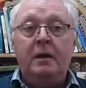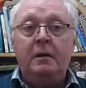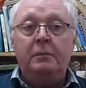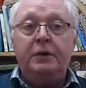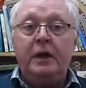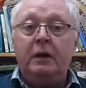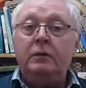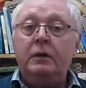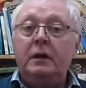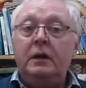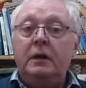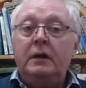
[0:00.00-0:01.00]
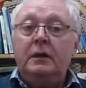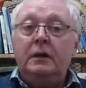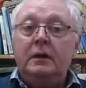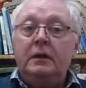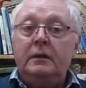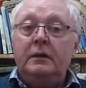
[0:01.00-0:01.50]
But now,
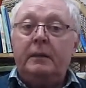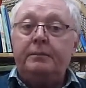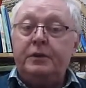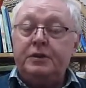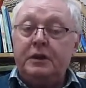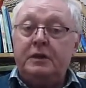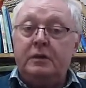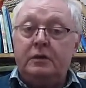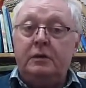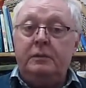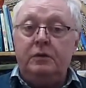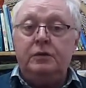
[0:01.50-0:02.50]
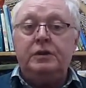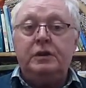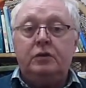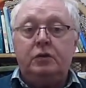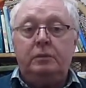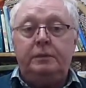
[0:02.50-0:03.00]
that particular community
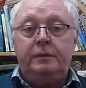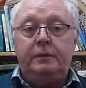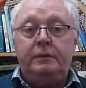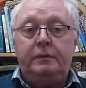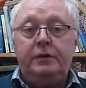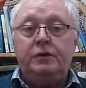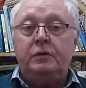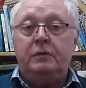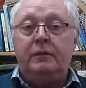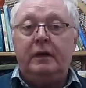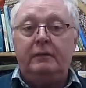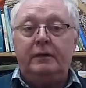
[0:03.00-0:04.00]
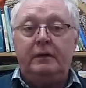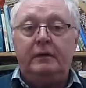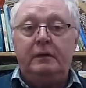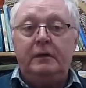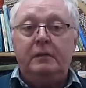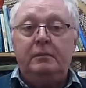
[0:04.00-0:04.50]
group that you're involved in
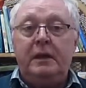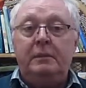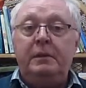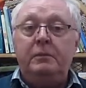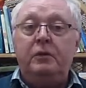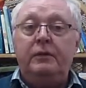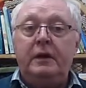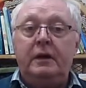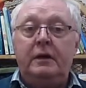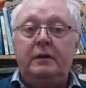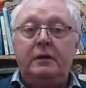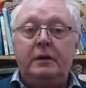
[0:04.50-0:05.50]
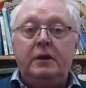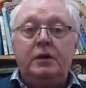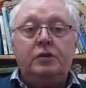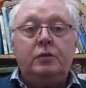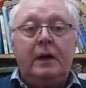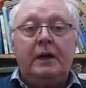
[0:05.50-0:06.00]
may be moving on
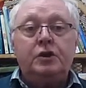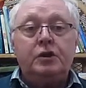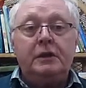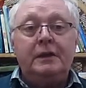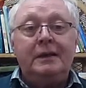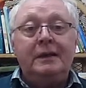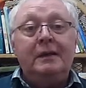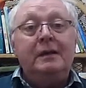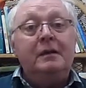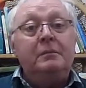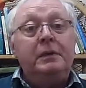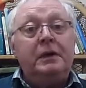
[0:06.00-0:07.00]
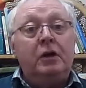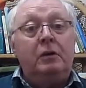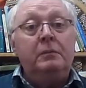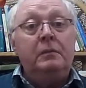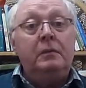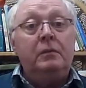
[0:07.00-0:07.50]
to actually
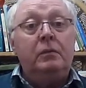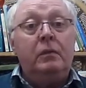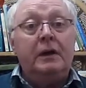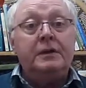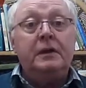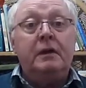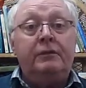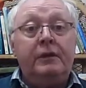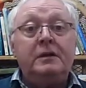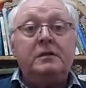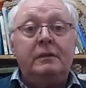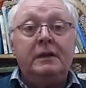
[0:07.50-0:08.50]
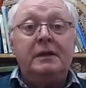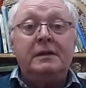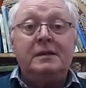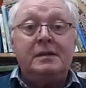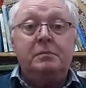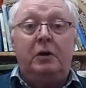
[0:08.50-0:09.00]
become what effectively
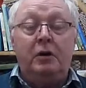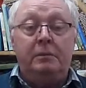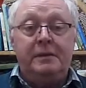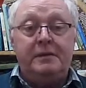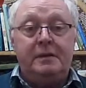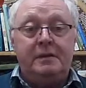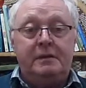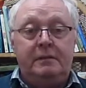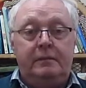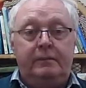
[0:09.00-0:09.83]
is a small business.